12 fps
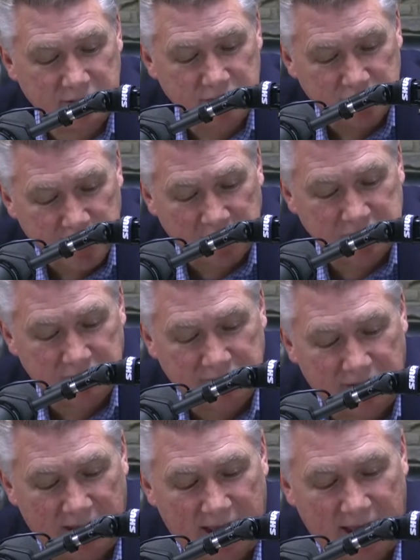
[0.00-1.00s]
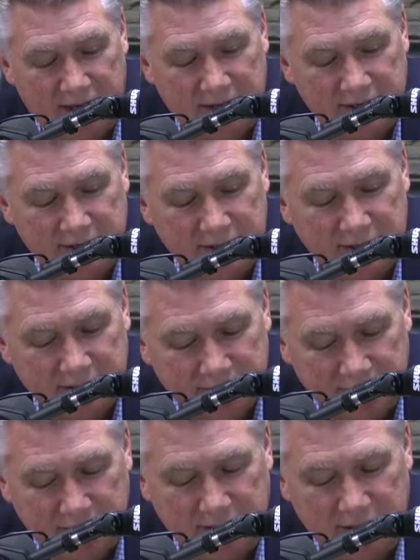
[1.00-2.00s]
justified
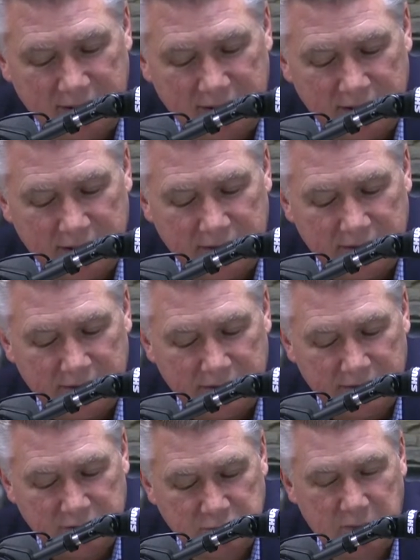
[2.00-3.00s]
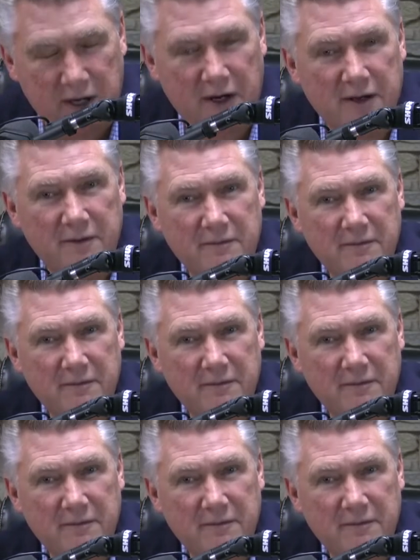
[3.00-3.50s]
in the Spirit.